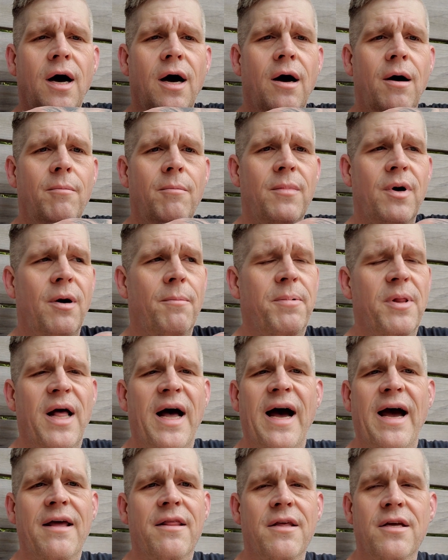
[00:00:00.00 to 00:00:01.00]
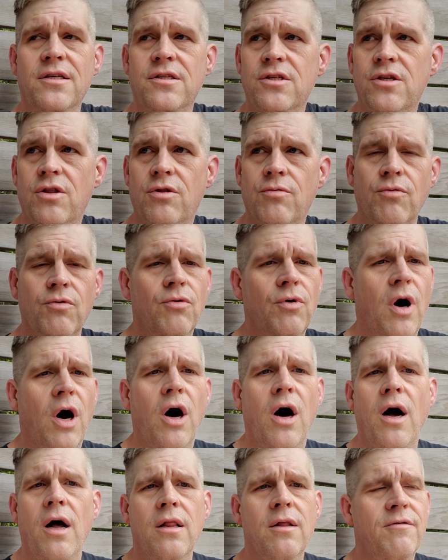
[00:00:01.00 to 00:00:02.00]
apply this through
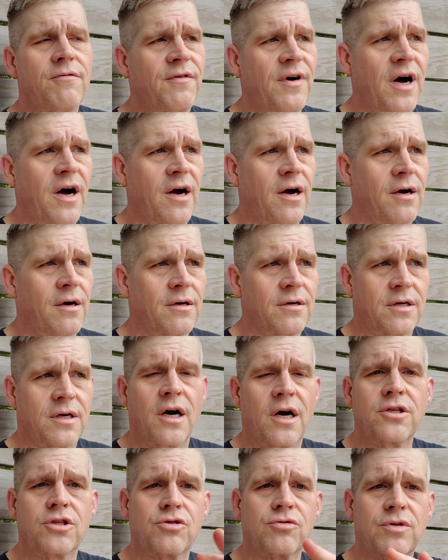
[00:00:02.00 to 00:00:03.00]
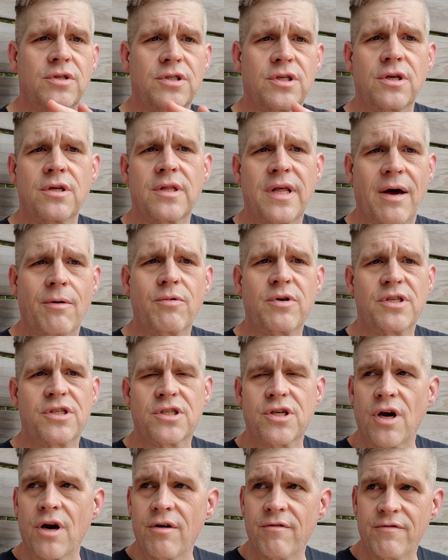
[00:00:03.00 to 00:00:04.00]
all of our countries that we
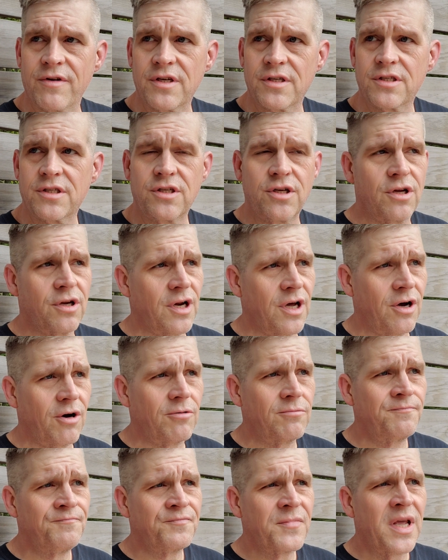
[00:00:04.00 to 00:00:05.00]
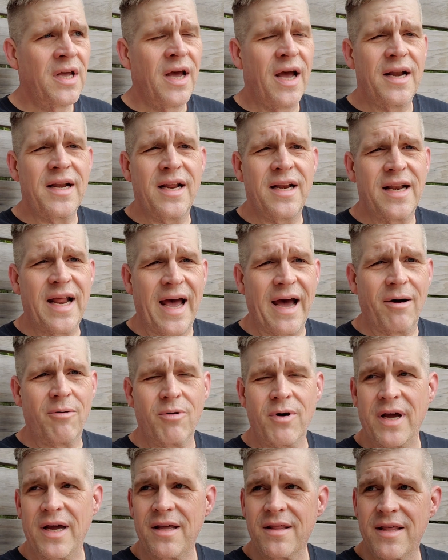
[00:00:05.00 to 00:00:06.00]
service, and then that
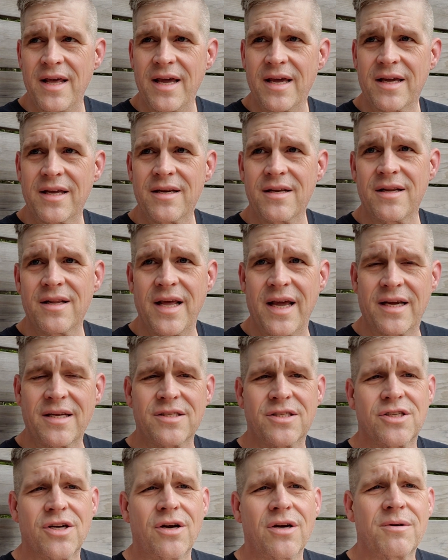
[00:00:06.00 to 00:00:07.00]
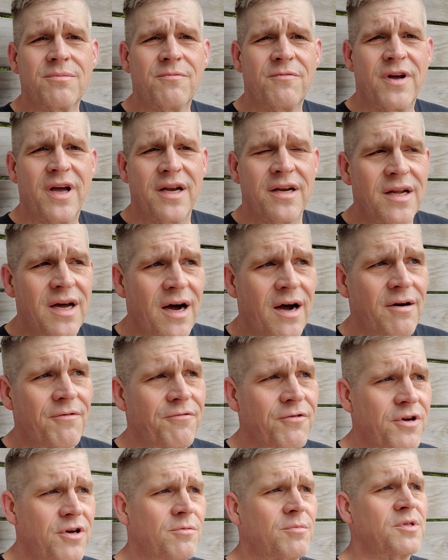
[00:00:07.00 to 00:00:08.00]
way they can circumvent our
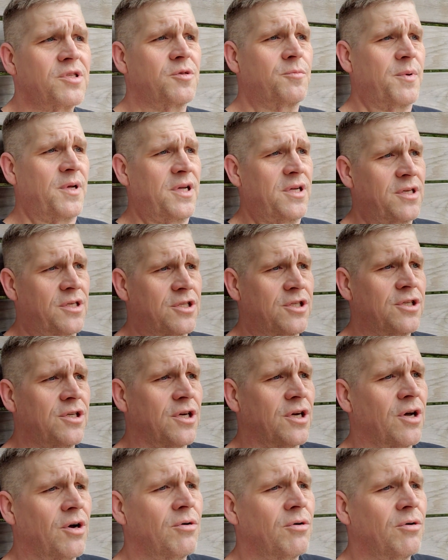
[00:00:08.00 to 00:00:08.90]
freedom of speech,